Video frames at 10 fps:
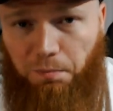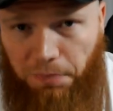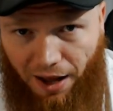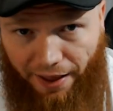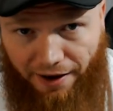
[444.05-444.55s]

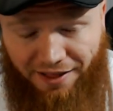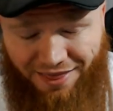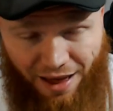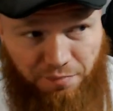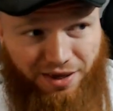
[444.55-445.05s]
But
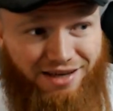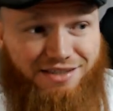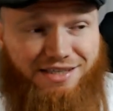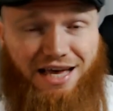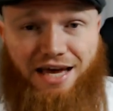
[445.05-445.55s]
that being
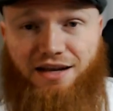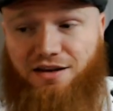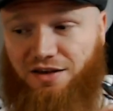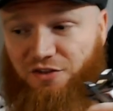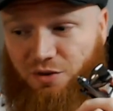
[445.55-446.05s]
said,
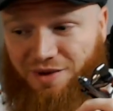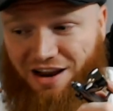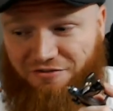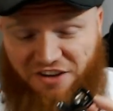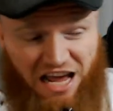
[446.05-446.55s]
even though I'm not
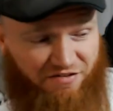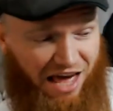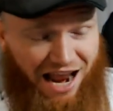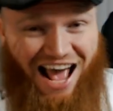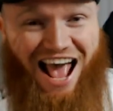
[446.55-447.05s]
a fan of
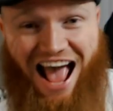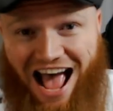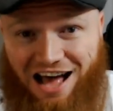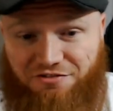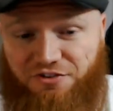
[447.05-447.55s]
that, I
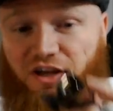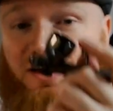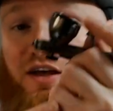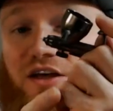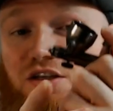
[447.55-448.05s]
have
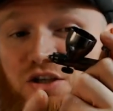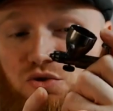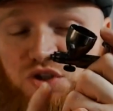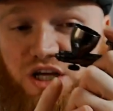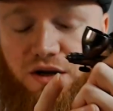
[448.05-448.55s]

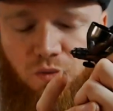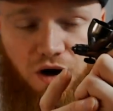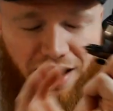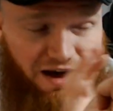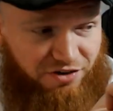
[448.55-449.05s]
used it where
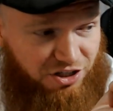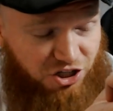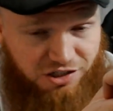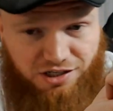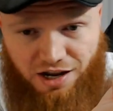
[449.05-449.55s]
I haven't
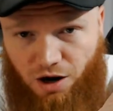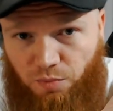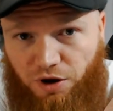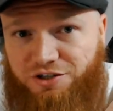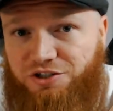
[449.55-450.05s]
adjusted air
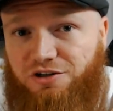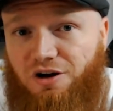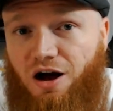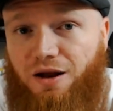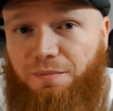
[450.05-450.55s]
pressure
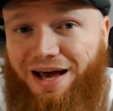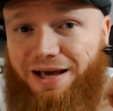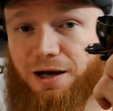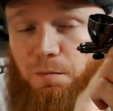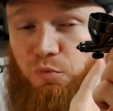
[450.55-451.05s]
on my
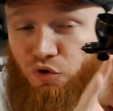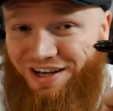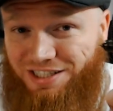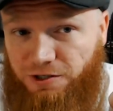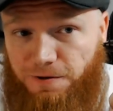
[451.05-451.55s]

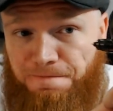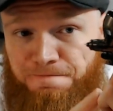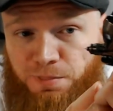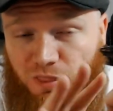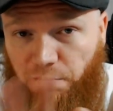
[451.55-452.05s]
compressor,
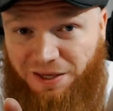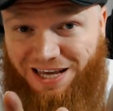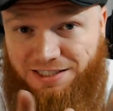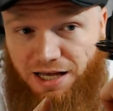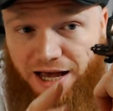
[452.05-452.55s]
the
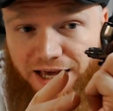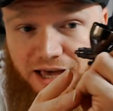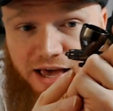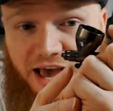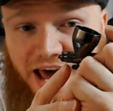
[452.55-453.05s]
PSI,
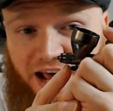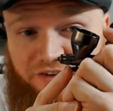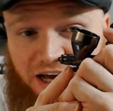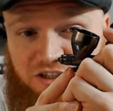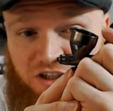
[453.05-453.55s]
and I've
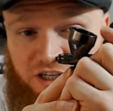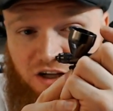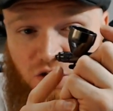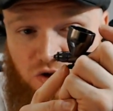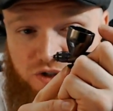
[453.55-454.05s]
actually
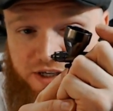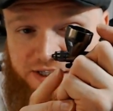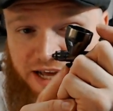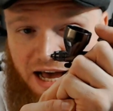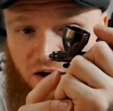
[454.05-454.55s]
closed this
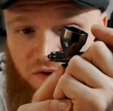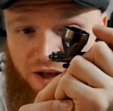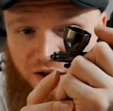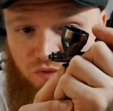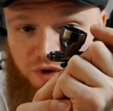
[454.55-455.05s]
down
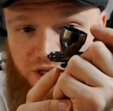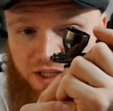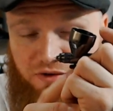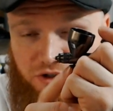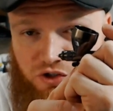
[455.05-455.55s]
and
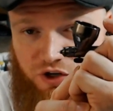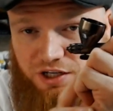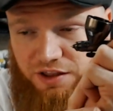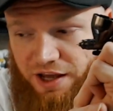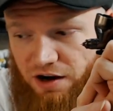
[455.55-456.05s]
really
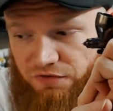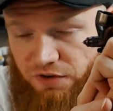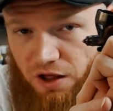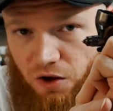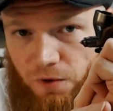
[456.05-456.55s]
restricted the
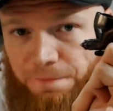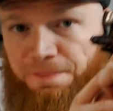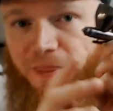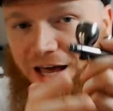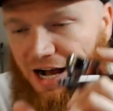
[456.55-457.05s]
airflow
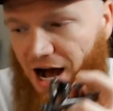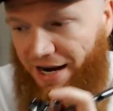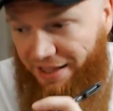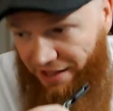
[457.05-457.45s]
and got in there